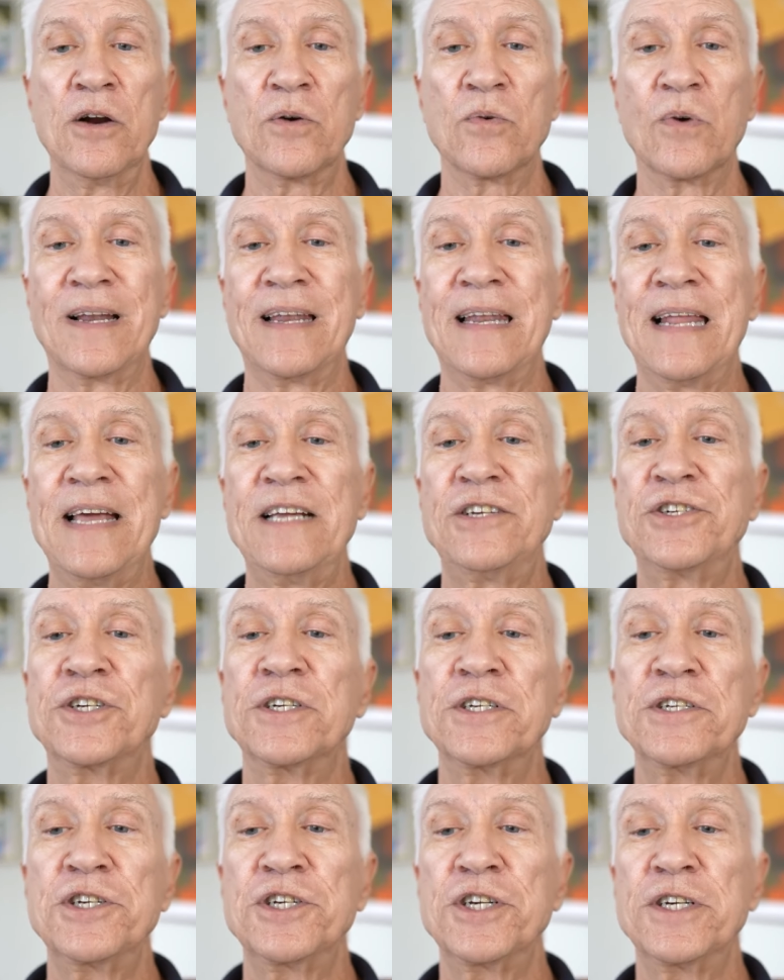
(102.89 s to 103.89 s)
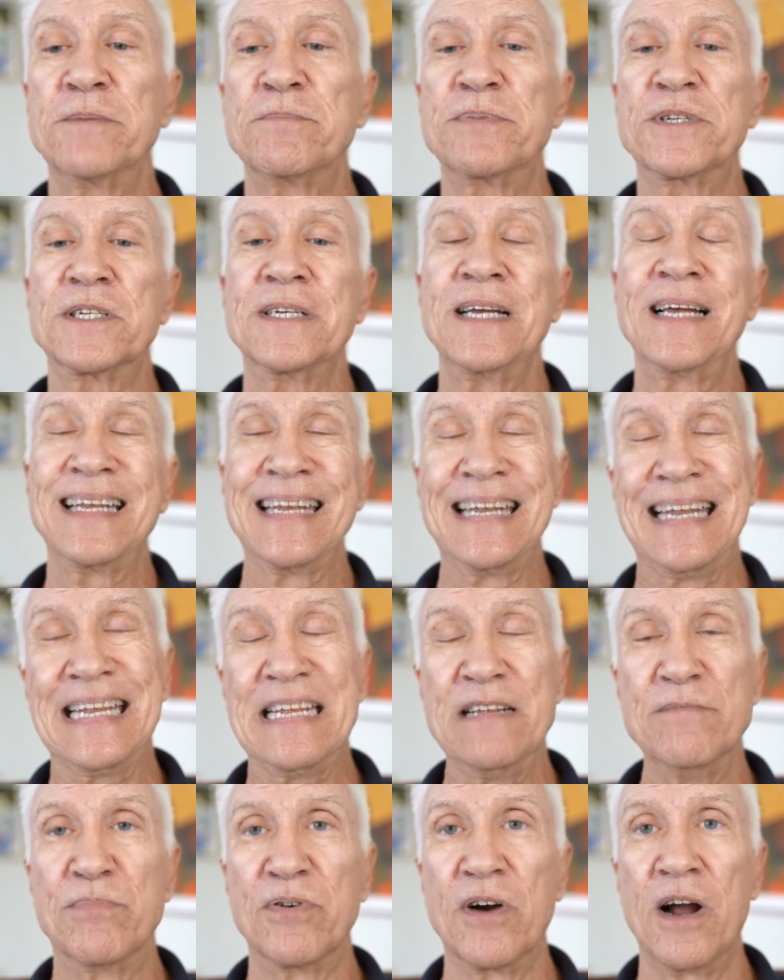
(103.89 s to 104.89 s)
relationships,
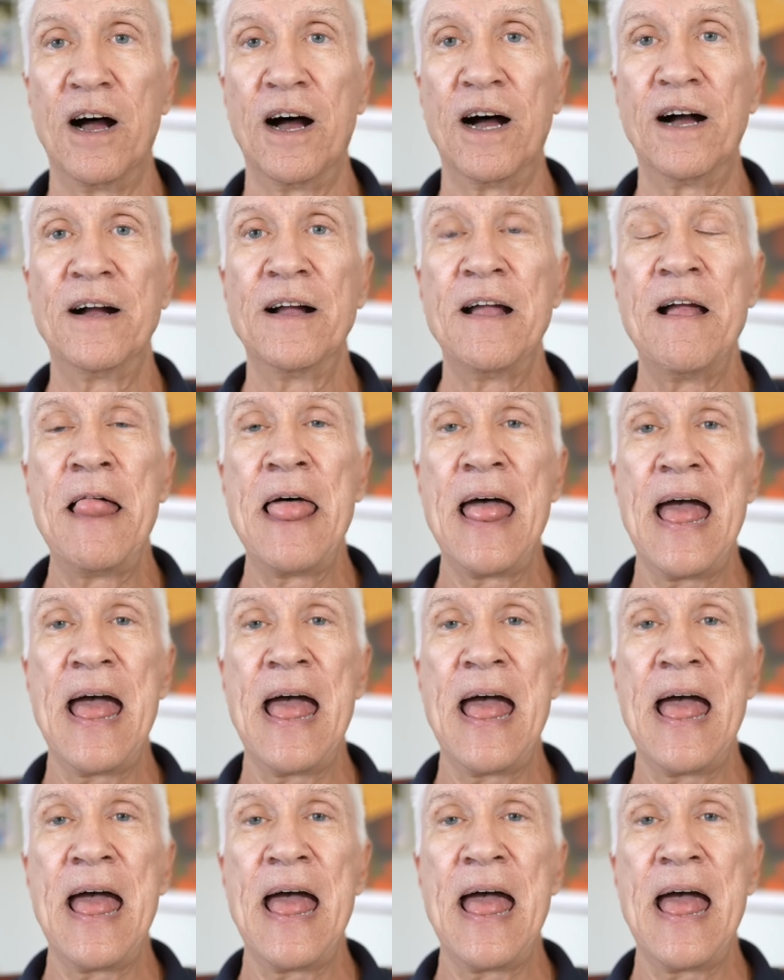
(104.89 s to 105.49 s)
Libra,